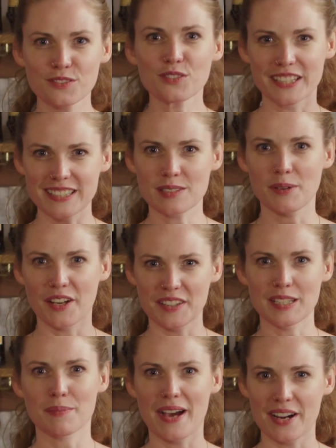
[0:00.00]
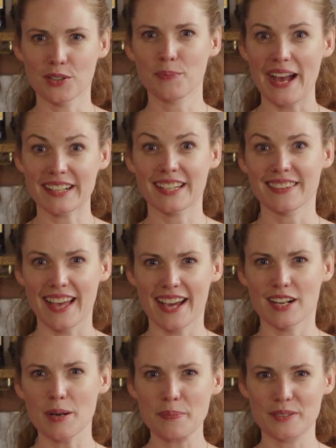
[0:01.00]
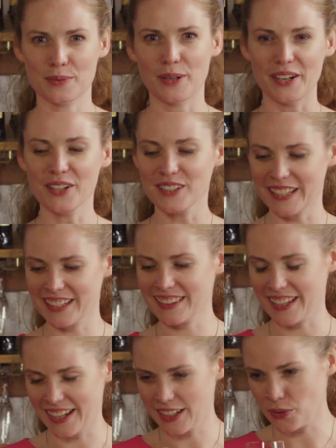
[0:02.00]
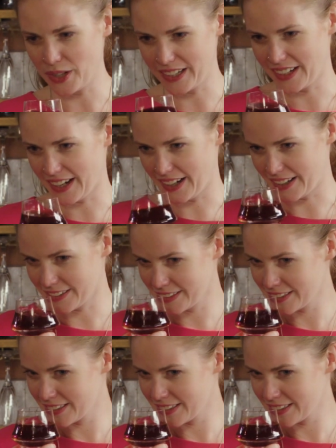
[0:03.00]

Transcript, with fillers: really smell the Amaro backing that up as well, like that quite uh,